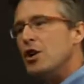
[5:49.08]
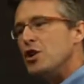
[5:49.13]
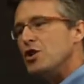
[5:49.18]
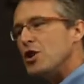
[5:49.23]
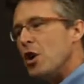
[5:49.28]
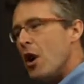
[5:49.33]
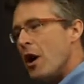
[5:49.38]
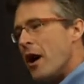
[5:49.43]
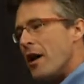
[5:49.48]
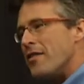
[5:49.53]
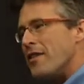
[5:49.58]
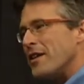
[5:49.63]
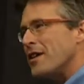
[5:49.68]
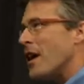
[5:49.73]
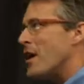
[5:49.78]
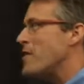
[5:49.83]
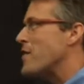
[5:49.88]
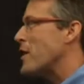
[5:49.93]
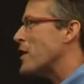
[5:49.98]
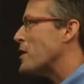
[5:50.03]
So I think
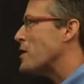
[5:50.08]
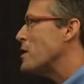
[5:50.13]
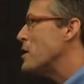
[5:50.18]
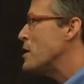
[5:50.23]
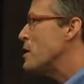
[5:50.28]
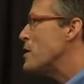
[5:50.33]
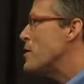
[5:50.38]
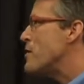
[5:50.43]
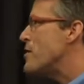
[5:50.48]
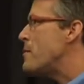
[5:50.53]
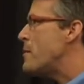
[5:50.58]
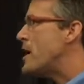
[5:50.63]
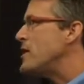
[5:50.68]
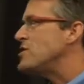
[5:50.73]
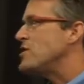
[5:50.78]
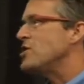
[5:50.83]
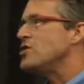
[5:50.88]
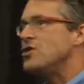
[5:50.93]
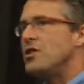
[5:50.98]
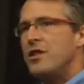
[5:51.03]
the
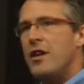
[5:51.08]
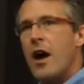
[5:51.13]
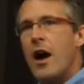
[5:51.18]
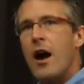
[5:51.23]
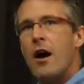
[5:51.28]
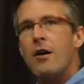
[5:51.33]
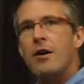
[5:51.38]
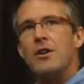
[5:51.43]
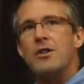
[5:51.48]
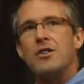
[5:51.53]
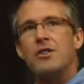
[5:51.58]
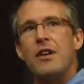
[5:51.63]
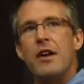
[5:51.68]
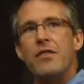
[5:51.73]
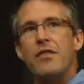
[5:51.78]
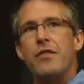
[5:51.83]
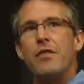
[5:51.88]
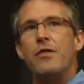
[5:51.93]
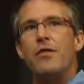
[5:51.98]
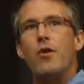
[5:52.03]
message there is
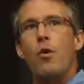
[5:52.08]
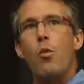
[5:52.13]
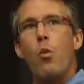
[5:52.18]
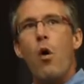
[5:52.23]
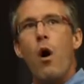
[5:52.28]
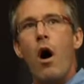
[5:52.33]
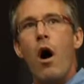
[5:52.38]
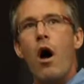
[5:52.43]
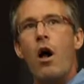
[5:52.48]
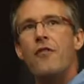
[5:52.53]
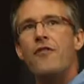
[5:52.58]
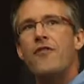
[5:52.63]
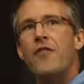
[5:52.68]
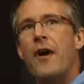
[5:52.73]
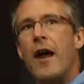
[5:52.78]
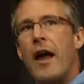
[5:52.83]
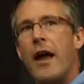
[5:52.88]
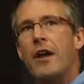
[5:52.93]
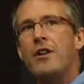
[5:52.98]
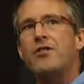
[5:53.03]
that the wall
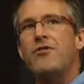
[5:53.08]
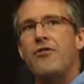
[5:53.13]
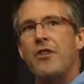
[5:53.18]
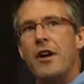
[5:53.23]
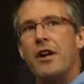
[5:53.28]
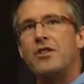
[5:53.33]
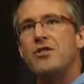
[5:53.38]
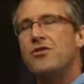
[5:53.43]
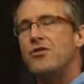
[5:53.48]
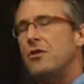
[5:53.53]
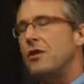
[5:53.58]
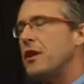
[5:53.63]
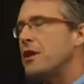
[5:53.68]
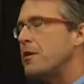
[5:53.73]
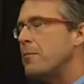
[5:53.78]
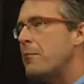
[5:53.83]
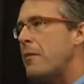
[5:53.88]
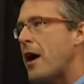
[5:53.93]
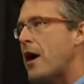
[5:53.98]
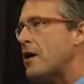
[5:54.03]
for entry, a truly
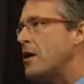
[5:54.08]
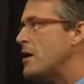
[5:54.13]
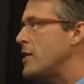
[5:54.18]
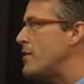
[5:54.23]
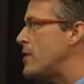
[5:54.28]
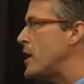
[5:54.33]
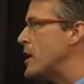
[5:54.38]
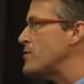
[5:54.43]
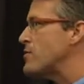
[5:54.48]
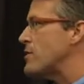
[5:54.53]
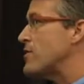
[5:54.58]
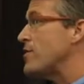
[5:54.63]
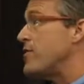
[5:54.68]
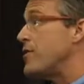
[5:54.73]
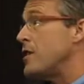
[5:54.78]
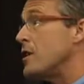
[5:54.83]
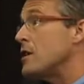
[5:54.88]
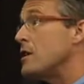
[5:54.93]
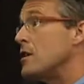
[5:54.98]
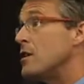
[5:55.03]
competitive electric
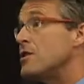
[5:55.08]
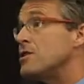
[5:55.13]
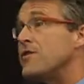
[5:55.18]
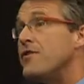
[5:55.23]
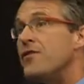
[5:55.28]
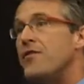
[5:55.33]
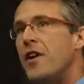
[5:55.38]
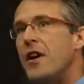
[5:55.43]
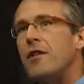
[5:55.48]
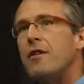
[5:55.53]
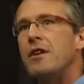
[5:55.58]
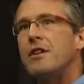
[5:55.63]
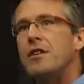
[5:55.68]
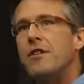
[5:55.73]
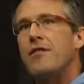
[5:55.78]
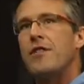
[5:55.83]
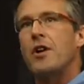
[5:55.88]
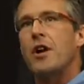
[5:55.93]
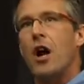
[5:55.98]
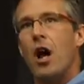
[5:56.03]
vehicle, is very
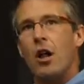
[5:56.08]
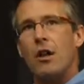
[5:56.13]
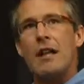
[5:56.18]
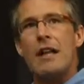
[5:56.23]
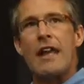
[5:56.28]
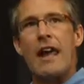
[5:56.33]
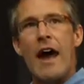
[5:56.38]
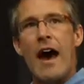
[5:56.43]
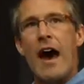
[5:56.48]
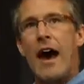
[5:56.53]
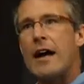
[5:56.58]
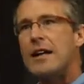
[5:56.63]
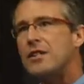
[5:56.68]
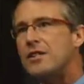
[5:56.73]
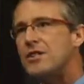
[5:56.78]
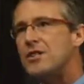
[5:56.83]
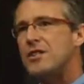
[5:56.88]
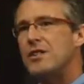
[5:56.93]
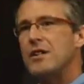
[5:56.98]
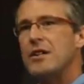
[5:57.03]
difficult.
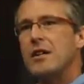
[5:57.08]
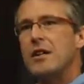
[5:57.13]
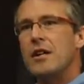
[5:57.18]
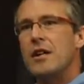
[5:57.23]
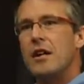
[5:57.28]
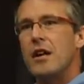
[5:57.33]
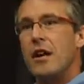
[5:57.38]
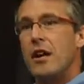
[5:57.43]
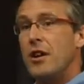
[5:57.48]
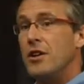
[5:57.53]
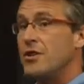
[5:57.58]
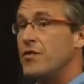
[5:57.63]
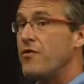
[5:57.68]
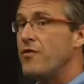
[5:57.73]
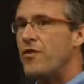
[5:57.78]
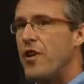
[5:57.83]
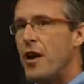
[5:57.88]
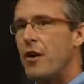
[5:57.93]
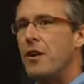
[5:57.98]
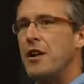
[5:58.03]
Gas is a
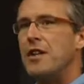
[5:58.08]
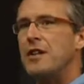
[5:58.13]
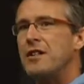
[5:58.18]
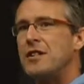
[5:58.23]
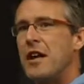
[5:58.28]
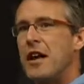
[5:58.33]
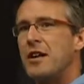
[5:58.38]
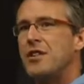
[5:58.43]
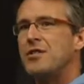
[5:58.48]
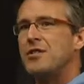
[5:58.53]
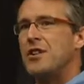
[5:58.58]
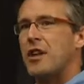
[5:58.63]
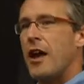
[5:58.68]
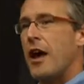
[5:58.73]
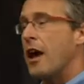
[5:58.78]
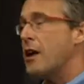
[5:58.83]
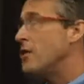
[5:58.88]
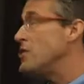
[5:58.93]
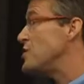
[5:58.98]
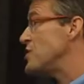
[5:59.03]
very dense
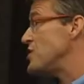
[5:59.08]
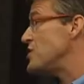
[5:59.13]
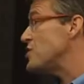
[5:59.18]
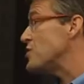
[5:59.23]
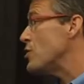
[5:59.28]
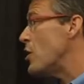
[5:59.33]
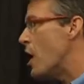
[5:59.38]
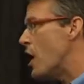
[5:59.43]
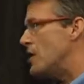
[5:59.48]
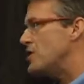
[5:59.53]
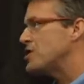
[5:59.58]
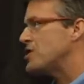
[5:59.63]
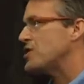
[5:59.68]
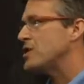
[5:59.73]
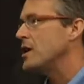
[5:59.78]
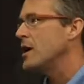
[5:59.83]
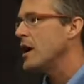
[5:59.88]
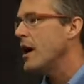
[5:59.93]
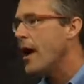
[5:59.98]
energy source.